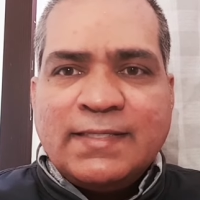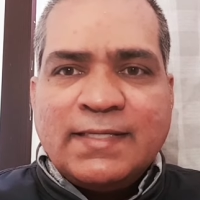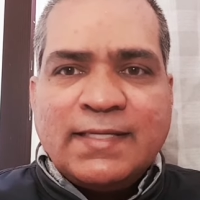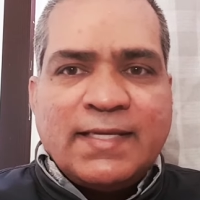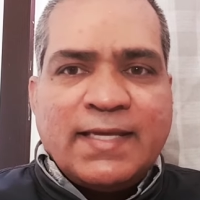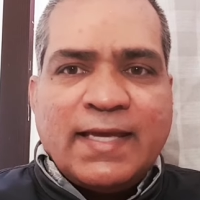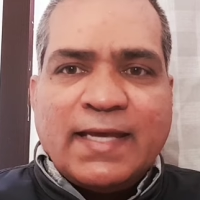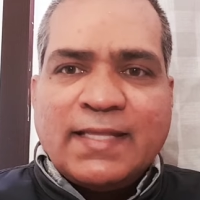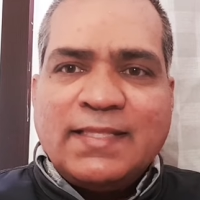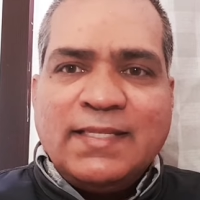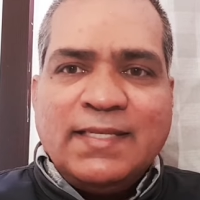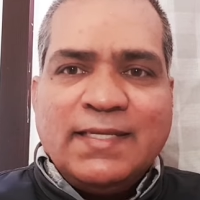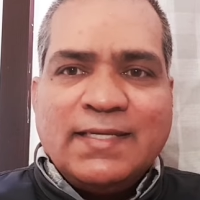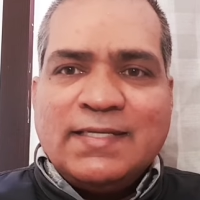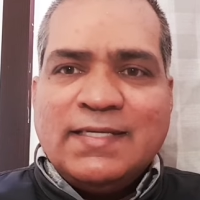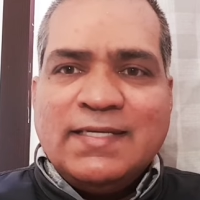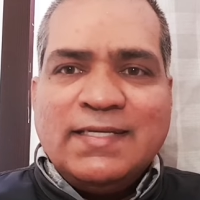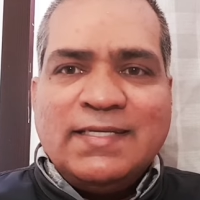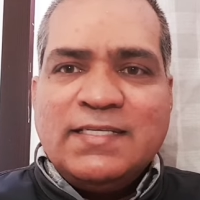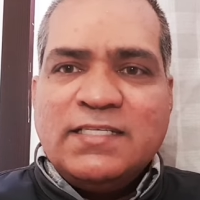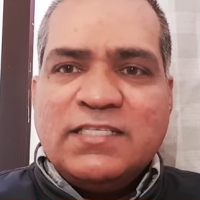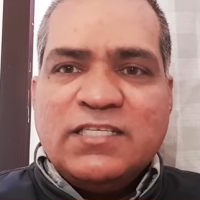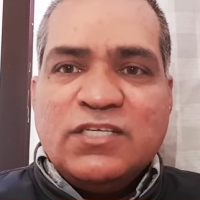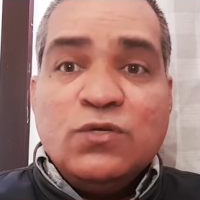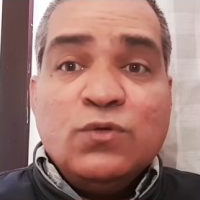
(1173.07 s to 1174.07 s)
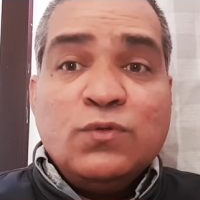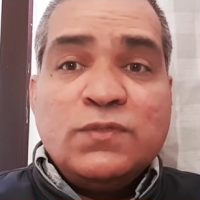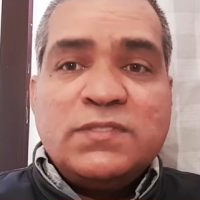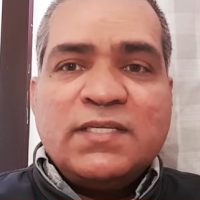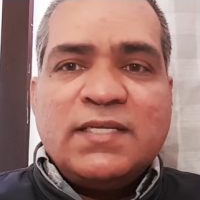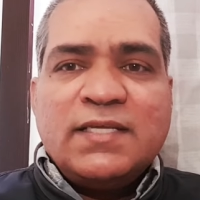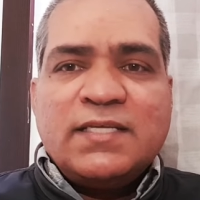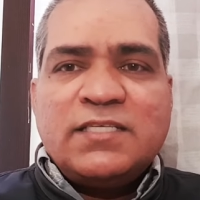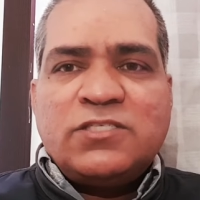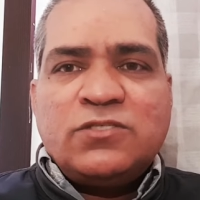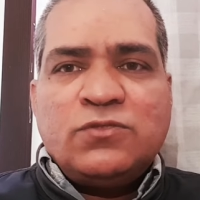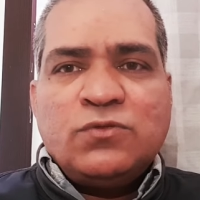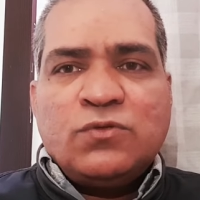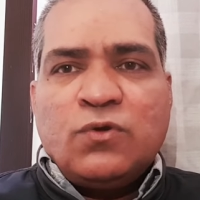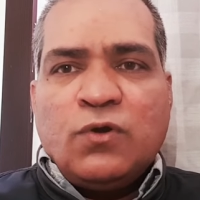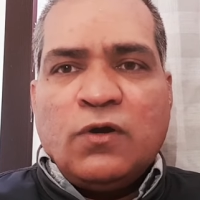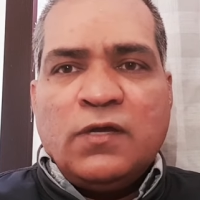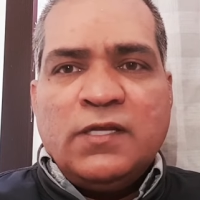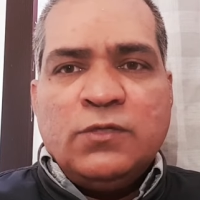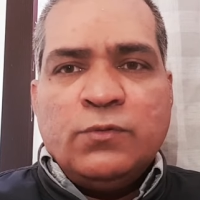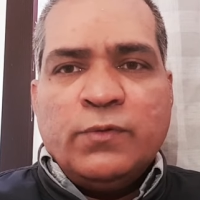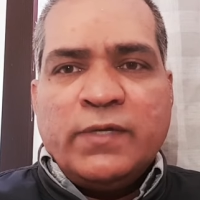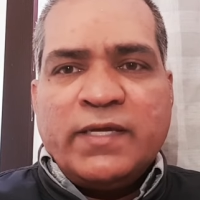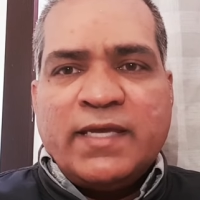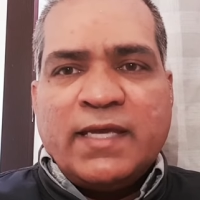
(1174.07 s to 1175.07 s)
Catholic. It is useless to call
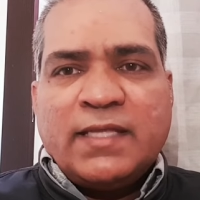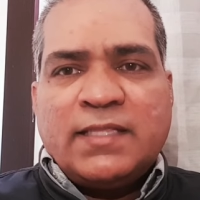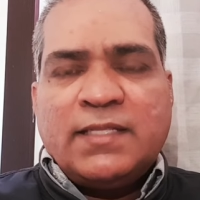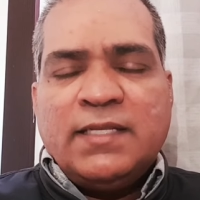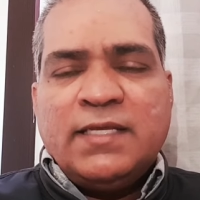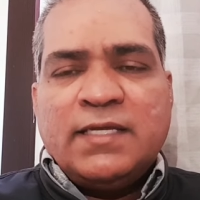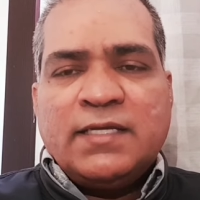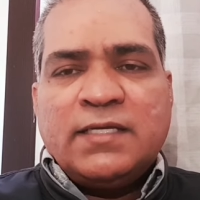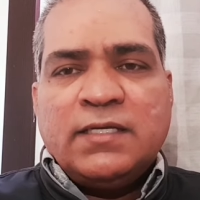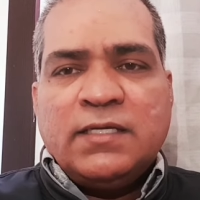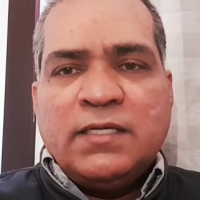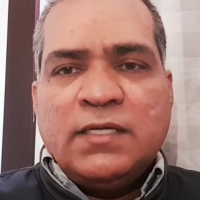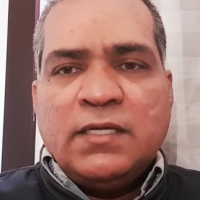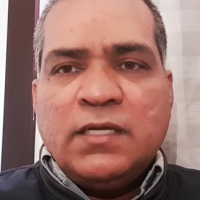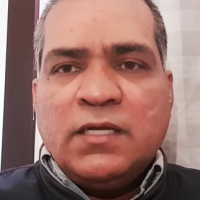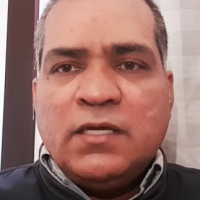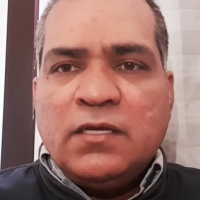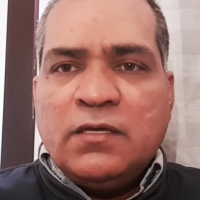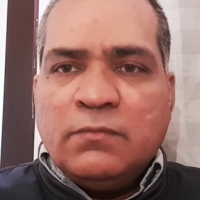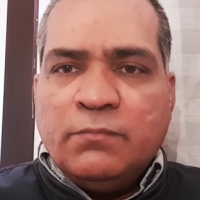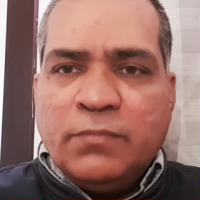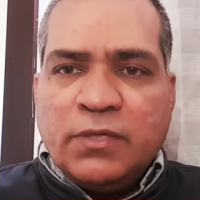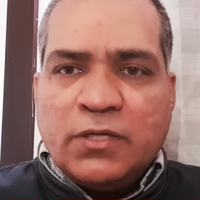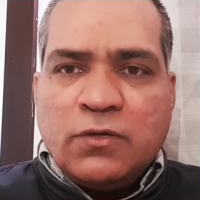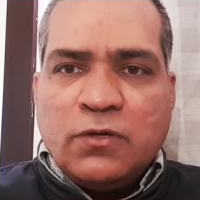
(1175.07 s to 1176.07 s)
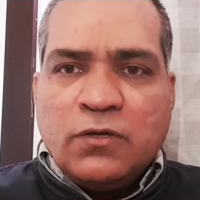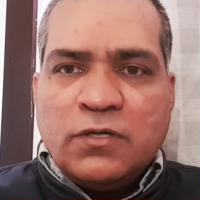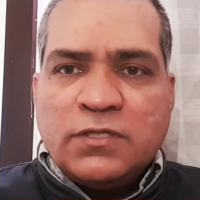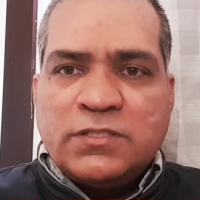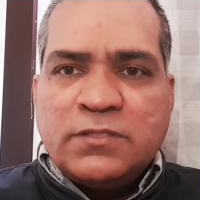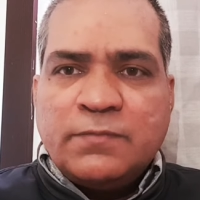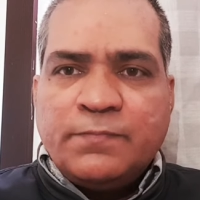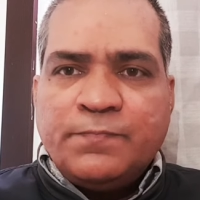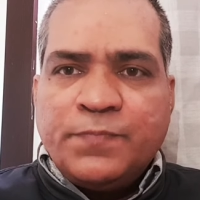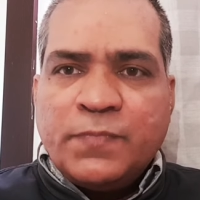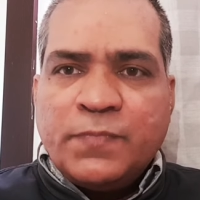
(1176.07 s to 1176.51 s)
you a Catholic because